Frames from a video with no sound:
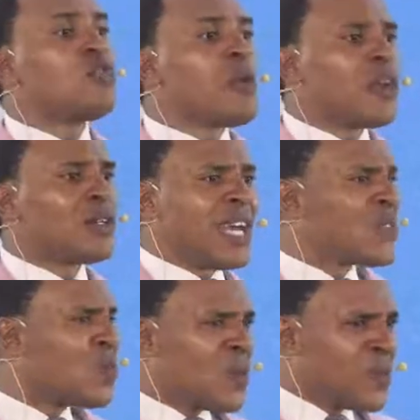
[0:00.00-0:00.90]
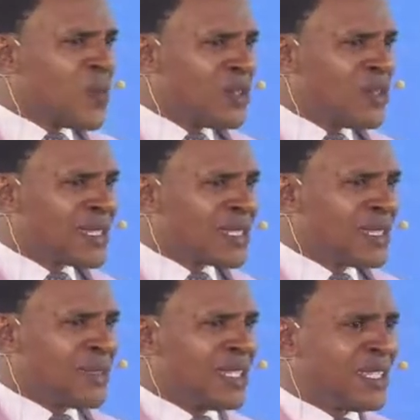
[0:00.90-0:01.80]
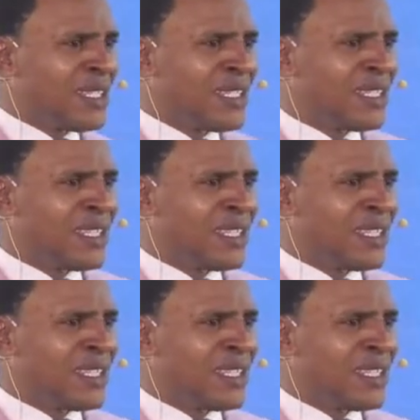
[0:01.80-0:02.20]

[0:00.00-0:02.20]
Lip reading: do you pay your tithe? Why are you asking me?